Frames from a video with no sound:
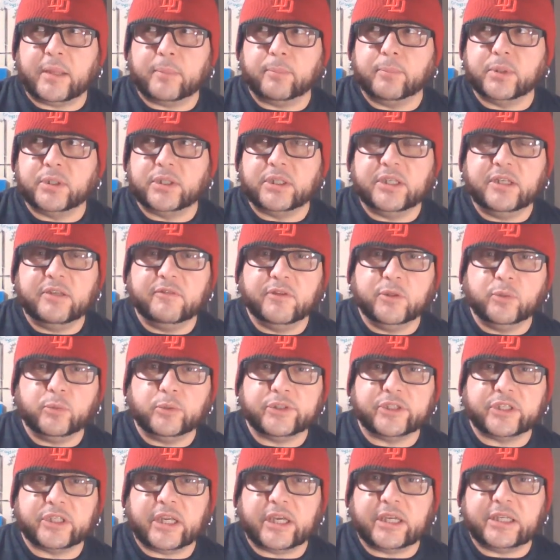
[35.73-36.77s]
I believe it
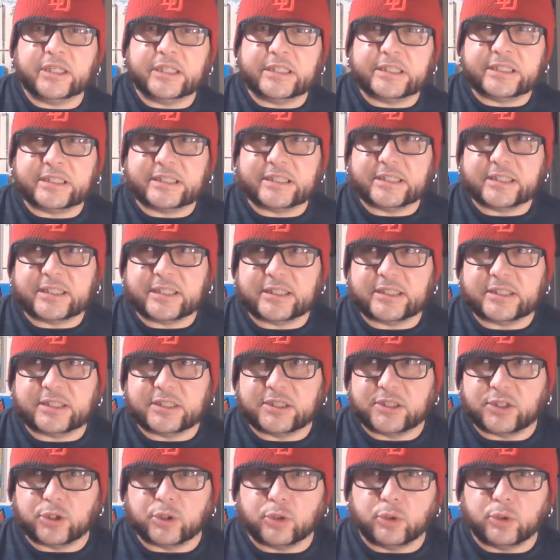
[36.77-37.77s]
was 96